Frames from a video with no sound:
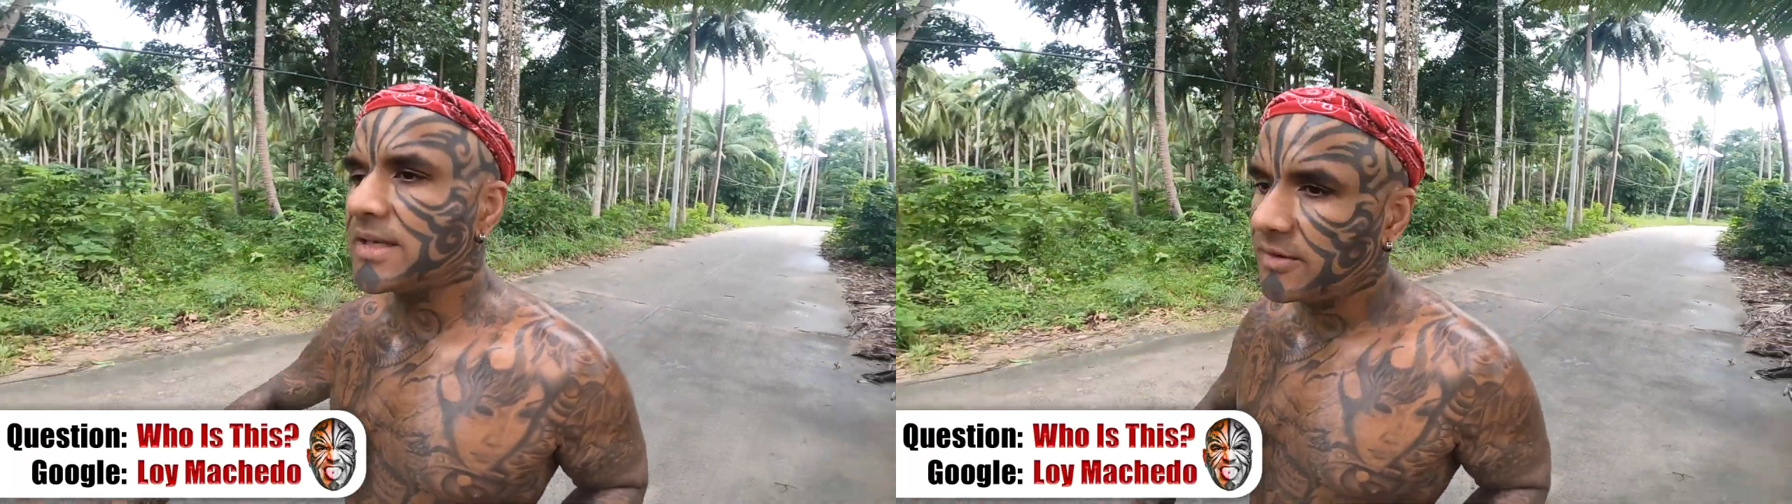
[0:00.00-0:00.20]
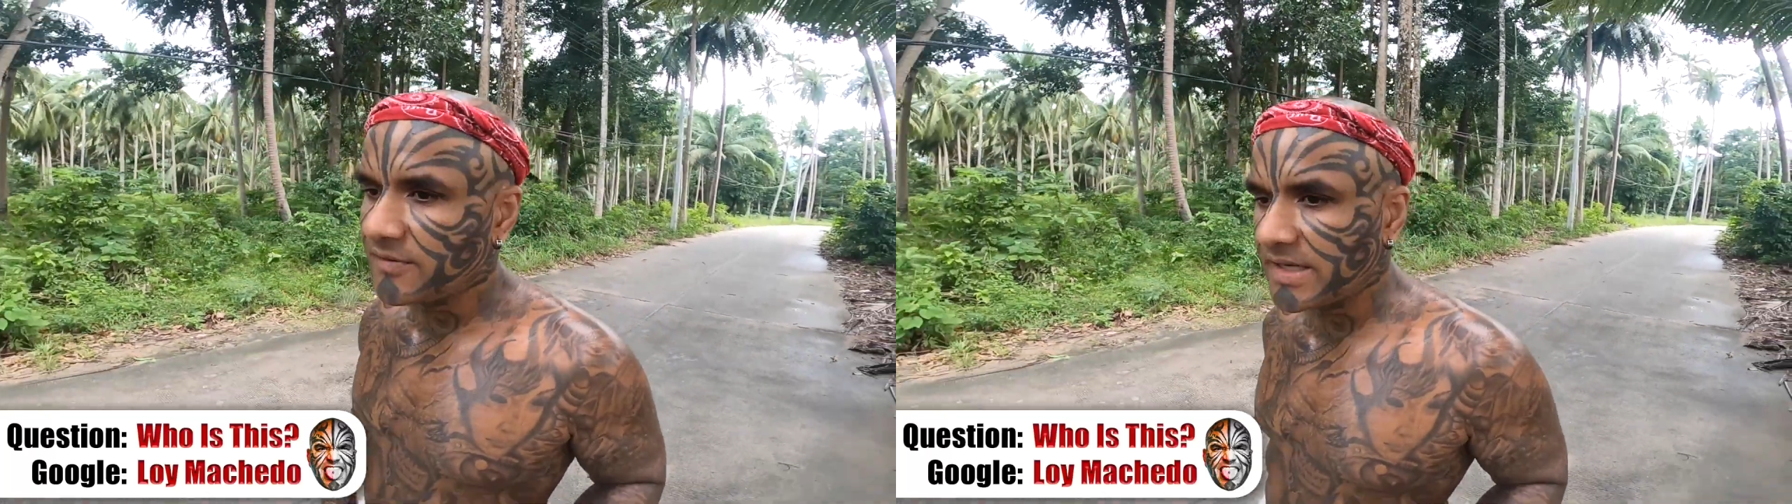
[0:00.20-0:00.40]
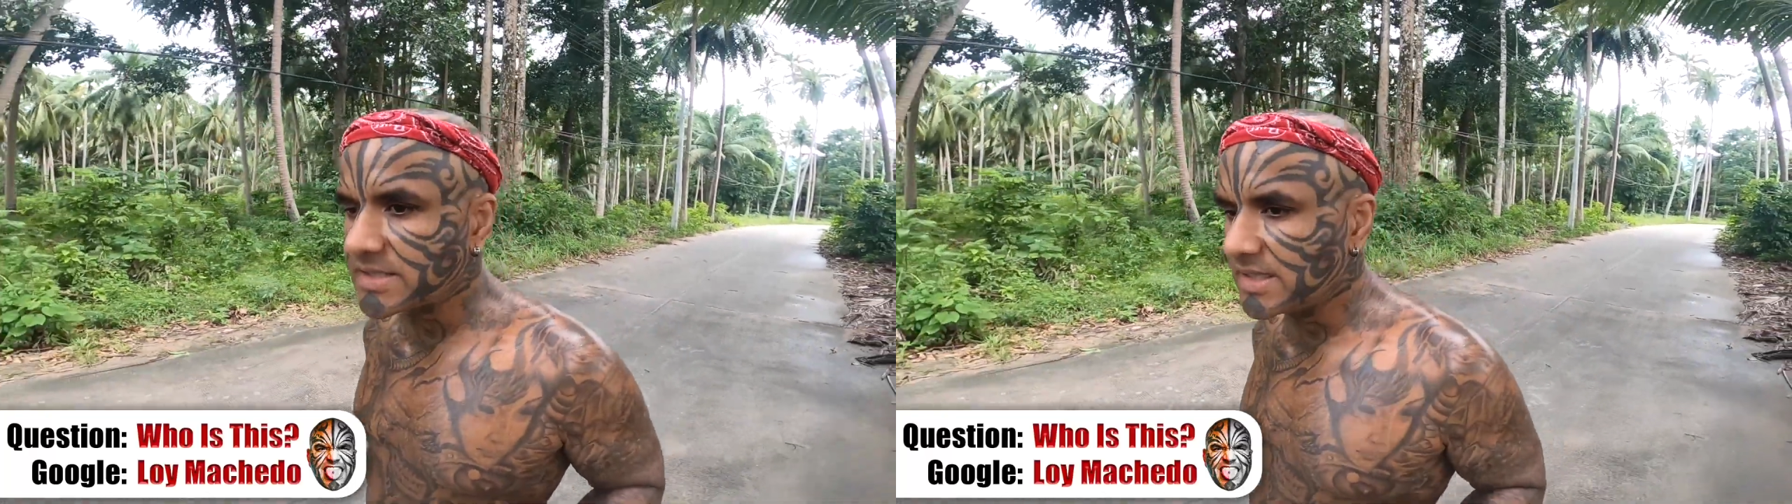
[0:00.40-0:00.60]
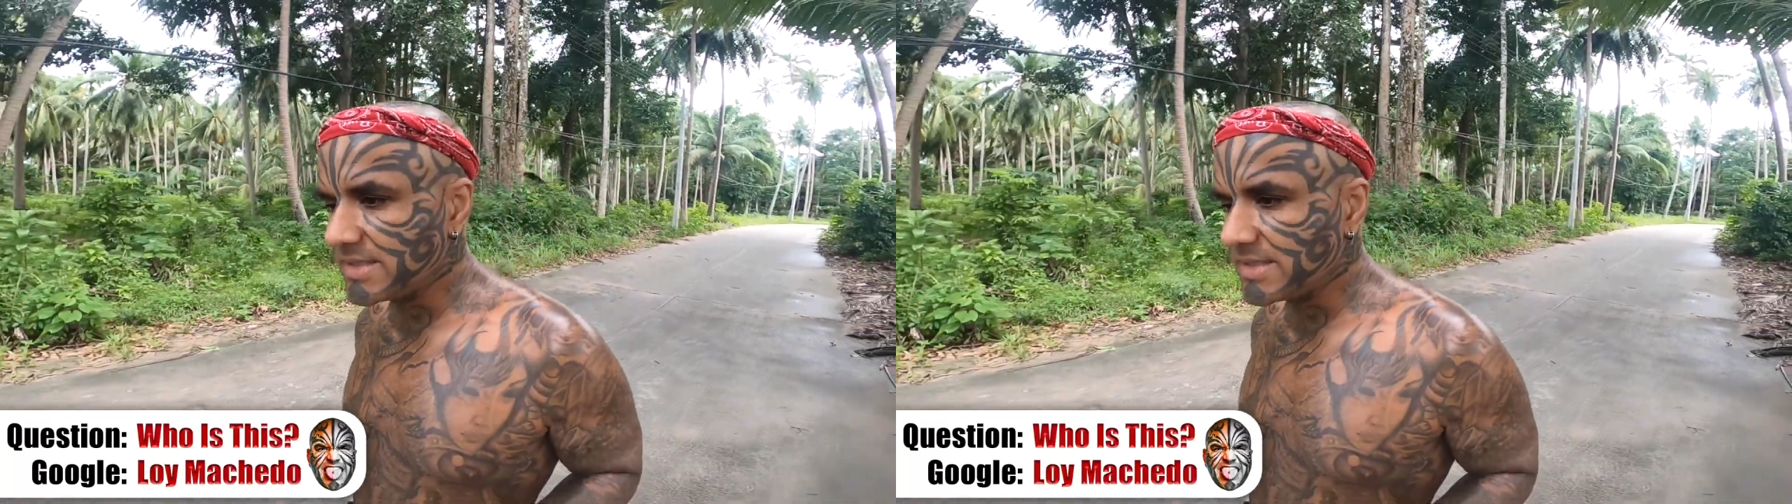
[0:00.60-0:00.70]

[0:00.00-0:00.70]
inflation